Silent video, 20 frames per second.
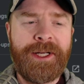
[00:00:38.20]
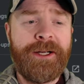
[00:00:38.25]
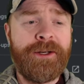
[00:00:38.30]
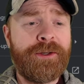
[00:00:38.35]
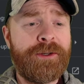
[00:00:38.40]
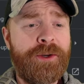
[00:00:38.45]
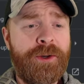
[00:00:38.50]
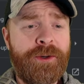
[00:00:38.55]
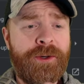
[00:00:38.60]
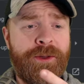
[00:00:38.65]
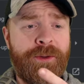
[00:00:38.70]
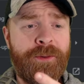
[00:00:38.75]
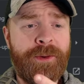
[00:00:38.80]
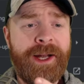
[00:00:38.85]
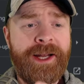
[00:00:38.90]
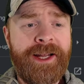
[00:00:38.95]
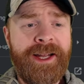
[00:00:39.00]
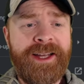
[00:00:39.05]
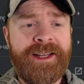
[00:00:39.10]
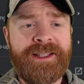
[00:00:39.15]
here, go to the
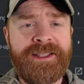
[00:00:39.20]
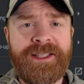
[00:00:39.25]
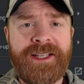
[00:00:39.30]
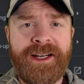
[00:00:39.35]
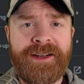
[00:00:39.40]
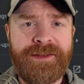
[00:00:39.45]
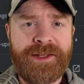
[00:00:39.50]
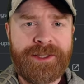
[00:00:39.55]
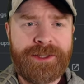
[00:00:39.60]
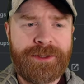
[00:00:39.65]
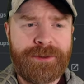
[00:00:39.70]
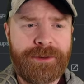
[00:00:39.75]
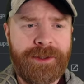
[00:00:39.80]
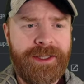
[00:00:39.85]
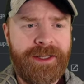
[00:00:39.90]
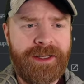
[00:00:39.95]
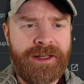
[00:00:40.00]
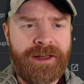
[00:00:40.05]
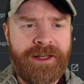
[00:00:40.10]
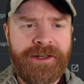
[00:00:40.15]
right-hand side of the
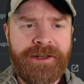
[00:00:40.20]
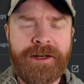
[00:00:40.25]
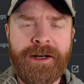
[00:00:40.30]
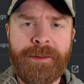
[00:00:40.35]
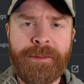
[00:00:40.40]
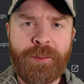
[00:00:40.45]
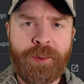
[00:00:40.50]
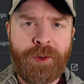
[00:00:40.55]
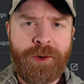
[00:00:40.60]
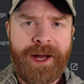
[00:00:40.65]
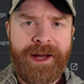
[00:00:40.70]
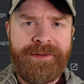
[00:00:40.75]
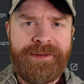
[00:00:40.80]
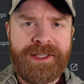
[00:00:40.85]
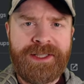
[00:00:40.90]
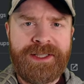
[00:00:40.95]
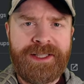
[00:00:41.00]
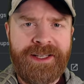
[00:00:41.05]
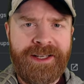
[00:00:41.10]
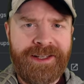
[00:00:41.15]
screen and click on
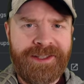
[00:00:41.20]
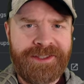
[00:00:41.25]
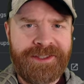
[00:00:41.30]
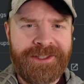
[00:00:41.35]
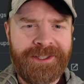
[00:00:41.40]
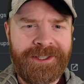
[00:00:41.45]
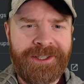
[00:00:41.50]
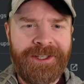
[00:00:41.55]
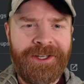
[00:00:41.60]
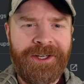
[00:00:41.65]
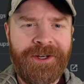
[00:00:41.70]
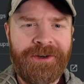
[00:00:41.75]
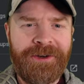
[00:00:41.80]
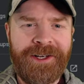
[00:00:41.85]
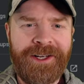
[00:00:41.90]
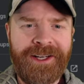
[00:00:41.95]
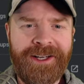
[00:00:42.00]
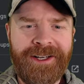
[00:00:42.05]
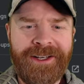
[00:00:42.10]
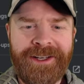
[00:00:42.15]
Privacy and
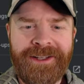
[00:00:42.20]
Security,